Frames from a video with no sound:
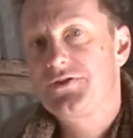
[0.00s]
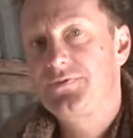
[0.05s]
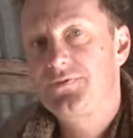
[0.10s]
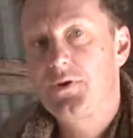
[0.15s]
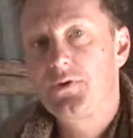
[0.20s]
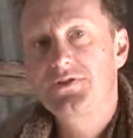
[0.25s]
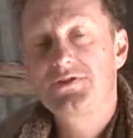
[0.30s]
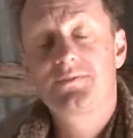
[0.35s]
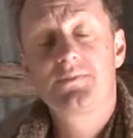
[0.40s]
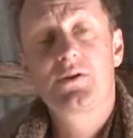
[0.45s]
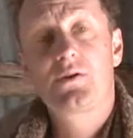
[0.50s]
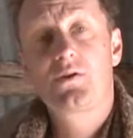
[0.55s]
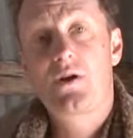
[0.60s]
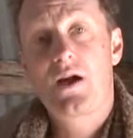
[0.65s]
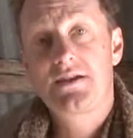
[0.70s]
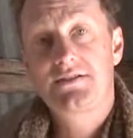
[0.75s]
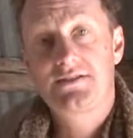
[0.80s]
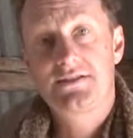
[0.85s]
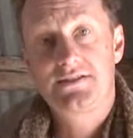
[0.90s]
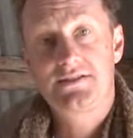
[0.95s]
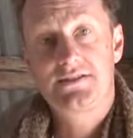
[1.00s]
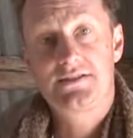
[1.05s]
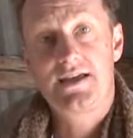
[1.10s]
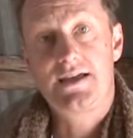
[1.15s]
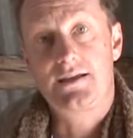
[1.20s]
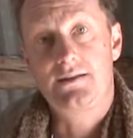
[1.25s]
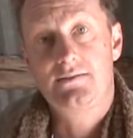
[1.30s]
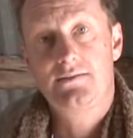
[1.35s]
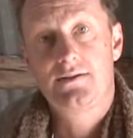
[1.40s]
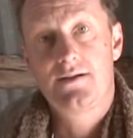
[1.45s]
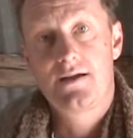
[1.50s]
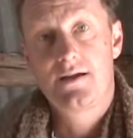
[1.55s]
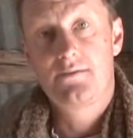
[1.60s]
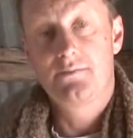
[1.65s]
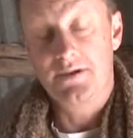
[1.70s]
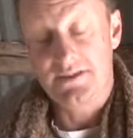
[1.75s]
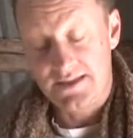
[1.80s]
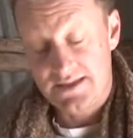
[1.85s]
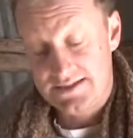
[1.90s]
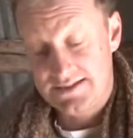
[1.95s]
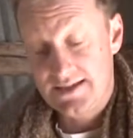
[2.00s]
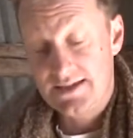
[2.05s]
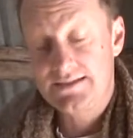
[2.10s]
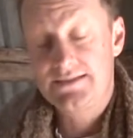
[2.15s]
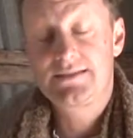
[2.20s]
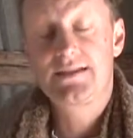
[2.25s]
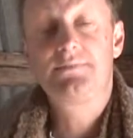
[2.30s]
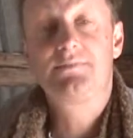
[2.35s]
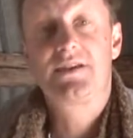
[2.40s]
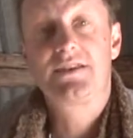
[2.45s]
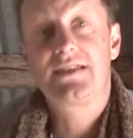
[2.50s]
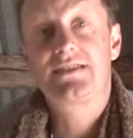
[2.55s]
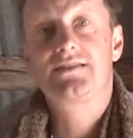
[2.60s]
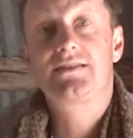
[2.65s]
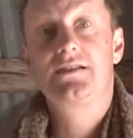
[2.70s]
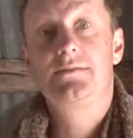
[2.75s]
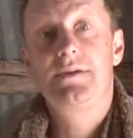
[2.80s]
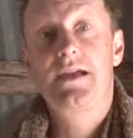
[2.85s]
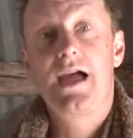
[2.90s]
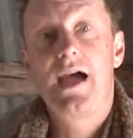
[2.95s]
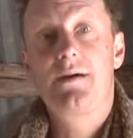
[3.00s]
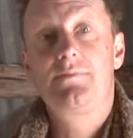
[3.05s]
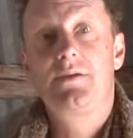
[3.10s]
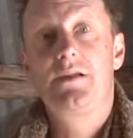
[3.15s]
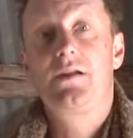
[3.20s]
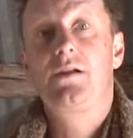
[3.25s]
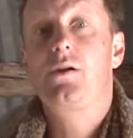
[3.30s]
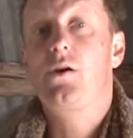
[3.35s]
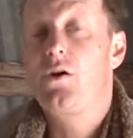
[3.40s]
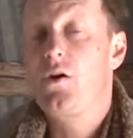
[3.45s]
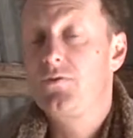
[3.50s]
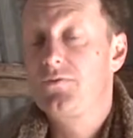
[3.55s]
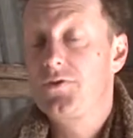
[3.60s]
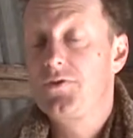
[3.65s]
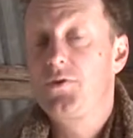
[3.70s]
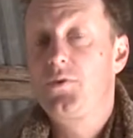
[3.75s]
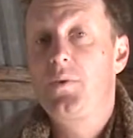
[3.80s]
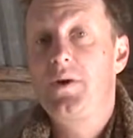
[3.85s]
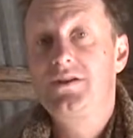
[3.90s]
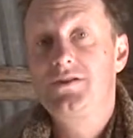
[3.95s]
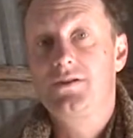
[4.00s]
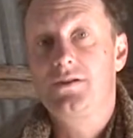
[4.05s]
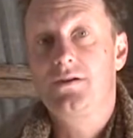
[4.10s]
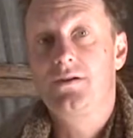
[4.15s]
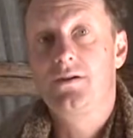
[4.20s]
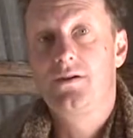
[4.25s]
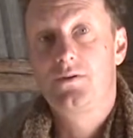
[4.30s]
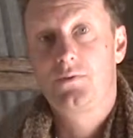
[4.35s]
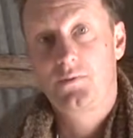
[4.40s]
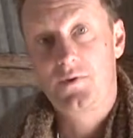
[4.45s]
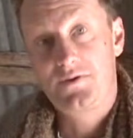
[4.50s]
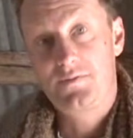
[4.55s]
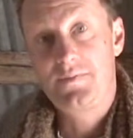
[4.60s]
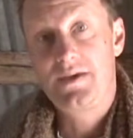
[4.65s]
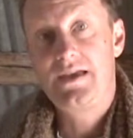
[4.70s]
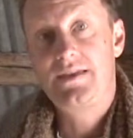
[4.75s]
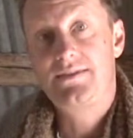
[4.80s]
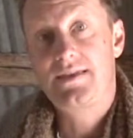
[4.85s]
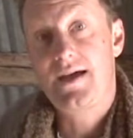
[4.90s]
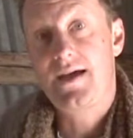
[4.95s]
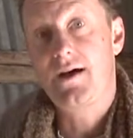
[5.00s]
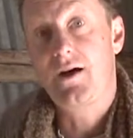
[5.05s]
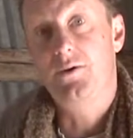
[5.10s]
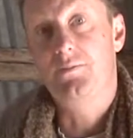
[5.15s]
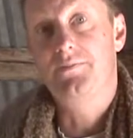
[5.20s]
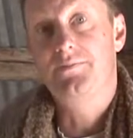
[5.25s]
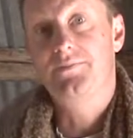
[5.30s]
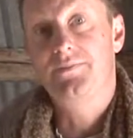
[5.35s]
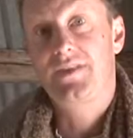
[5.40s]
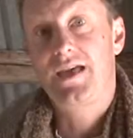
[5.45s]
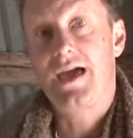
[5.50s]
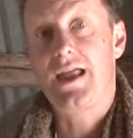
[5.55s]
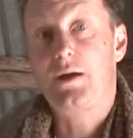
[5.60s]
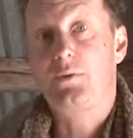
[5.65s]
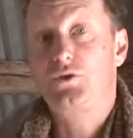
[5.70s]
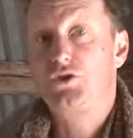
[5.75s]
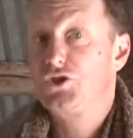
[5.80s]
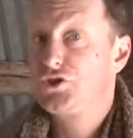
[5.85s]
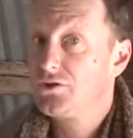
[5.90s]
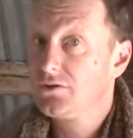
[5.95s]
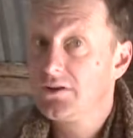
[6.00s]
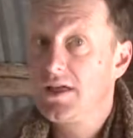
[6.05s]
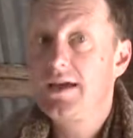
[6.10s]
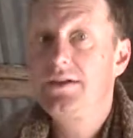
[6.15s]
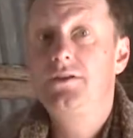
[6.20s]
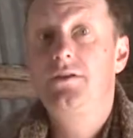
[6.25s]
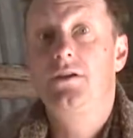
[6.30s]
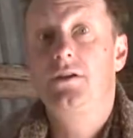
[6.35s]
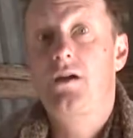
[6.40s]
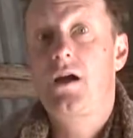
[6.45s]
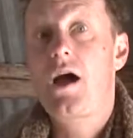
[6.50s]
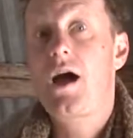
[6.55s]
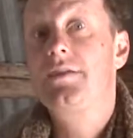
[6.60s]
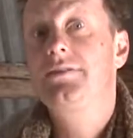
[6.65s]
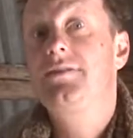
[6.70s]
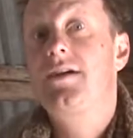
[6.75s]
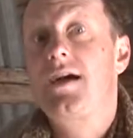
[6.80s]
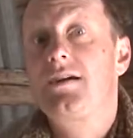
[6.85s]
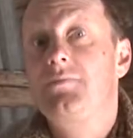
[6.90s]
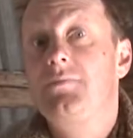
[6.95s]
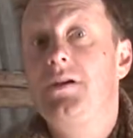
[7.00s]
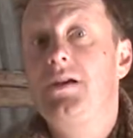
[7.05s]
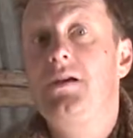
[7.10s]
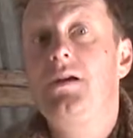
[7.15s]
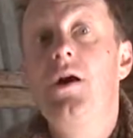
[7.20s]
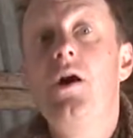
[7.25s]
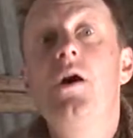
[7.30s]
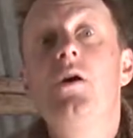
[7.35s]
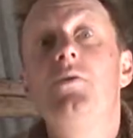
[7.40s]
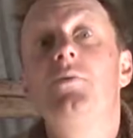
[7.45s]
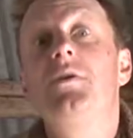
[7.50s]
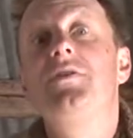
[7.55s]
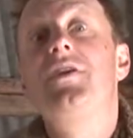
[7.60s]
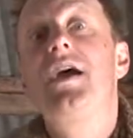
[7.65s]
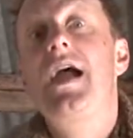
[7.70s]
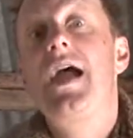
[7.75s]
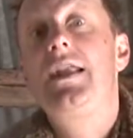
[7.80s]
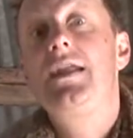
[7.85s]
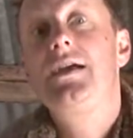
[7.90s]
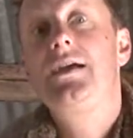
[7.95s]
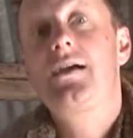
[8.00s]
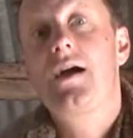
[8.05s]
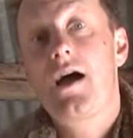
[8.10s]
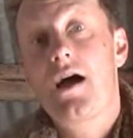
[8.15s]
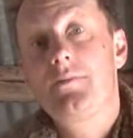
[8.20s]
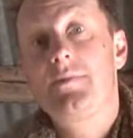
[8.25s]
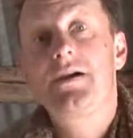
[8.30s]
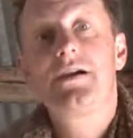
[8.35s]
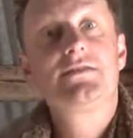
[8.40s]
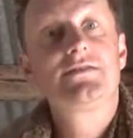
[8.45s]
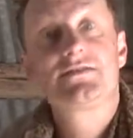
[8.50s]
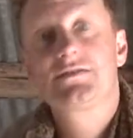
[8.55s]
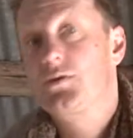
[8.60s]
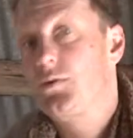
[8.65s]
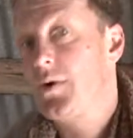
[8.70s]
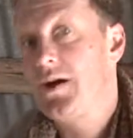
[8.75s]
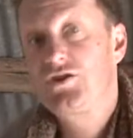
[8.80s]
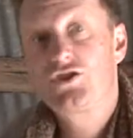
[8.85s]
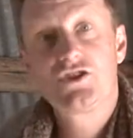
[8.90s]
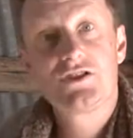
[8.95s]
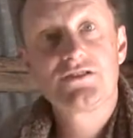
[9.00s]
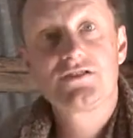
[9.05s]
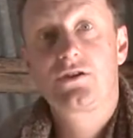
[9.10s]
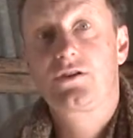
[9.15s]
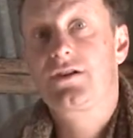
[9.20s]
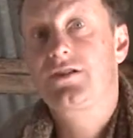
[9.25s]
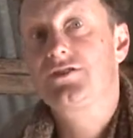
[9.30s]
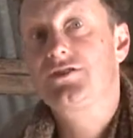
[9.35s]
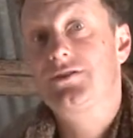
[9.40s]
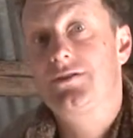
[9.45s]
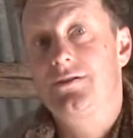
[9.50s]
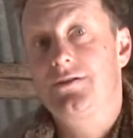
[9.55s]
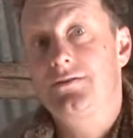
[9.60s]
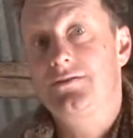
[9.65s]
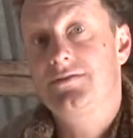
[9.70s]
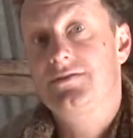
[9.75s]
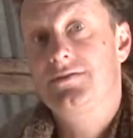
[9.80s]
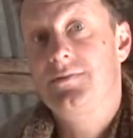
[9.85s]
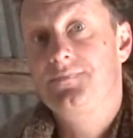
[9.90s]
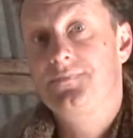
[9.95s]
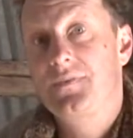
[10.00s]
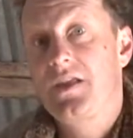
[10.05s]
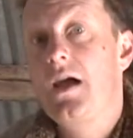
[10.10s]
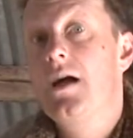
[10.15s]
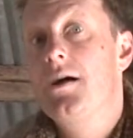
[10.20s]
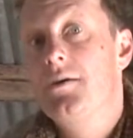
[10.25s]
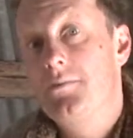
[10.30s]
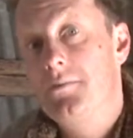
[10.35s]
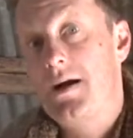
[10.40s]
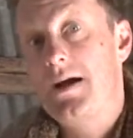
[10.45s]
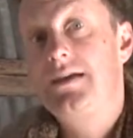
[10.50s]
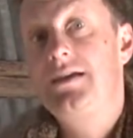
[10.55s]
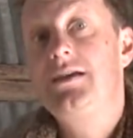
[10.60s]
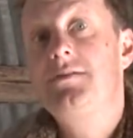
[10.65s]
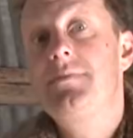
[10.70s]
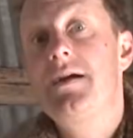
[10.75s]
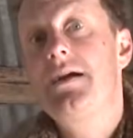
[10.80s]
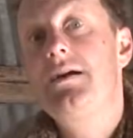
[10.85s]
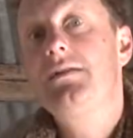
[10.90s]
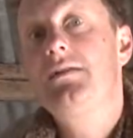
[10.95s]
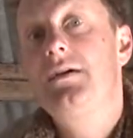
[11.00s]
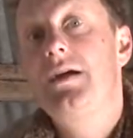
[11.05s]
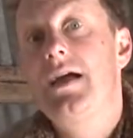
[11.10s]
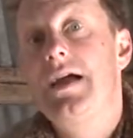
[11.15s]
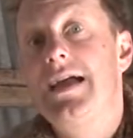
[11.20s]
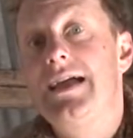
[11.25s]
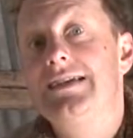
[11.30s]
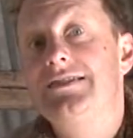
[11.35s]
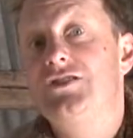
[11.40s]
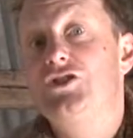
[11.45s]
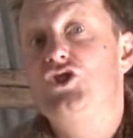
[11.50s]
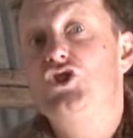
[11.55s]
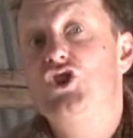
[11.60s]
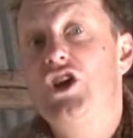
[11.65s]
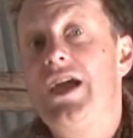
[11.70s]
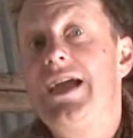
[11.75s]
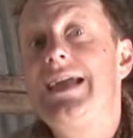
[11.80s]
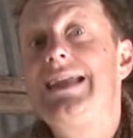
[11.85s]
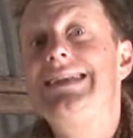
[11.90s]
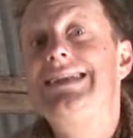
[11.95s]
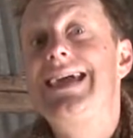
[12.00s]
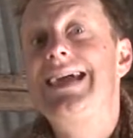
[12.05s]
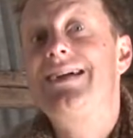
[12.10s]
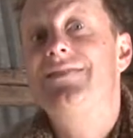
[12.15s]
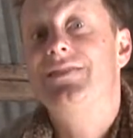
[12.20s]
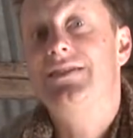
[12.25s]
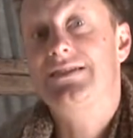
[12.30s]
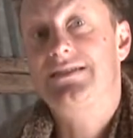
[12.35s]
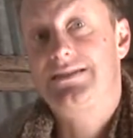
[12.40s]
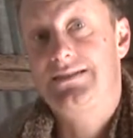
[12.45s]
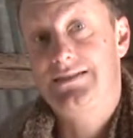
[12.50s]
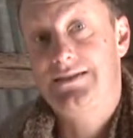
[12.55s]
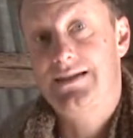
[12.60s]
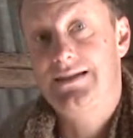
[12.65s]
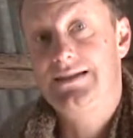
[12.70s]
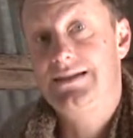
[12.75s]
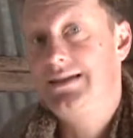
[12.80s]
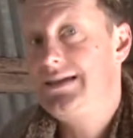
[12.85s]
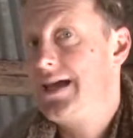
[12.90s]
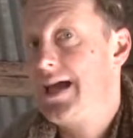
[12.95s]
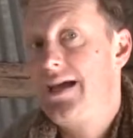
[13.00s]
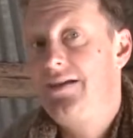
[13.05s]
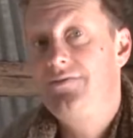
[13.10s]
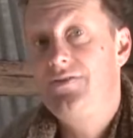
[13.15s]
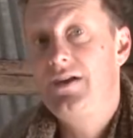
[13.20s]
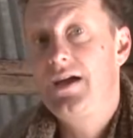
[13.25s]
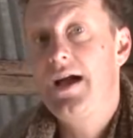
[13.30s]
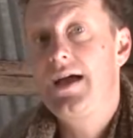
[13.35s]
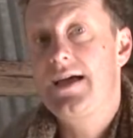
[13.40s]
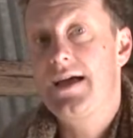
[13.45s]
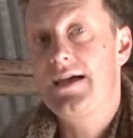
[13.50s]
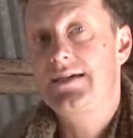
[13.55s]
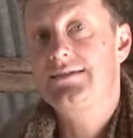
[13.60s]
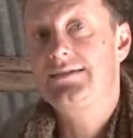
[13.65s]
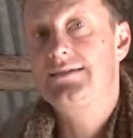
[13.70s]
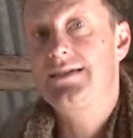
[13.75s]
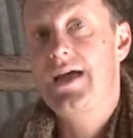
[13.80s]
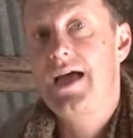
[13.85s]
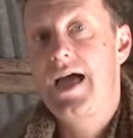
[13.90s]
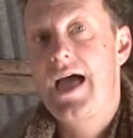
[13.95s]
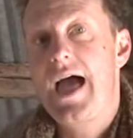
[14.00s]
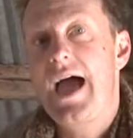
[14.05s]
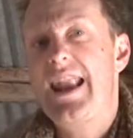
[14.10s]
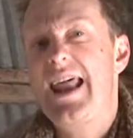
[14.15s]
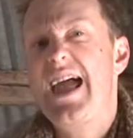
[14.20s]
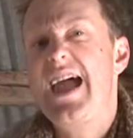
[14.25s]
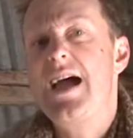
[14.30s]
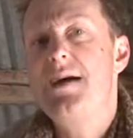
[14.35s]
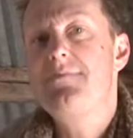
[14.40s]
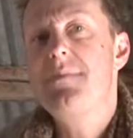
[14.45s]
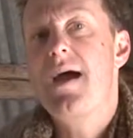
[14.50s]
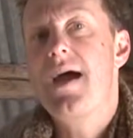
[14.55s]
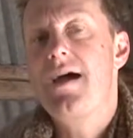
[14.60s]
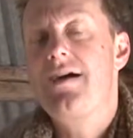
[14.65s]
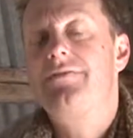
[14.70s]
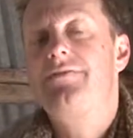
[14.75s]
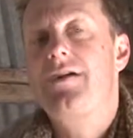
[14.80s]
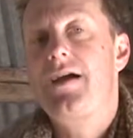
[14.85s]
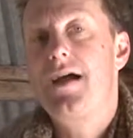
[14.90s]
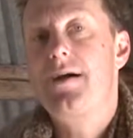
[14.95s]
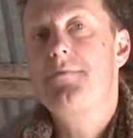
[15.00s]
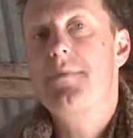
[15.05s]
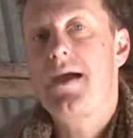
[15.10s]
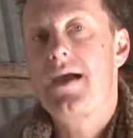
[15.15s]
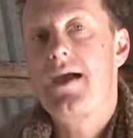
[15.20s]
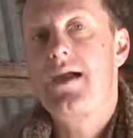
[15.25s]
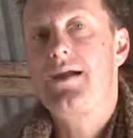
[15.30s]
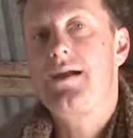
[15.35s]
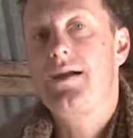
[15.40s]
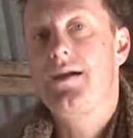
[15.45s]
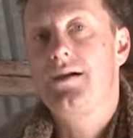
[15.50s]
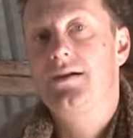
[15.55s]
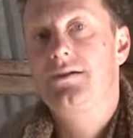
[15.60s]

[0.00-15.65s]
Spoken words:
folks from across the state. But this is something that's going to be happening over the winter with me at the helm. And I would sure like you to contact me with any comments, questions, or concerns. My email is jdavis, D-A-V-I-S, @mfma.org.